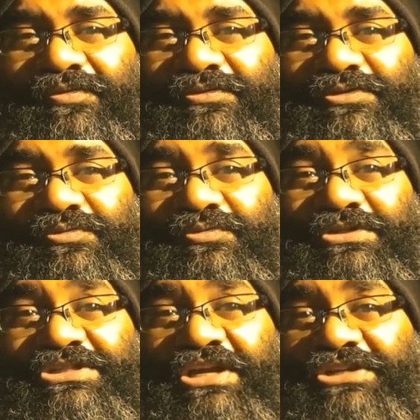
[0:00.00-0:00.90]
to
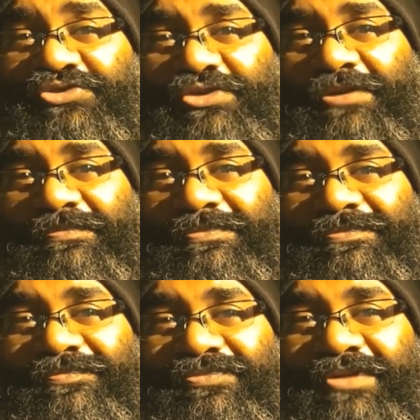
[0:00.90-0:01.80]
daydream
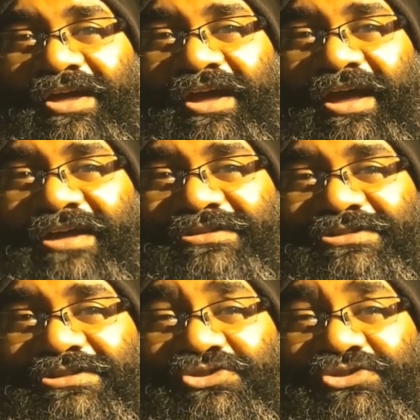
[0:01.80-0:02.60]
and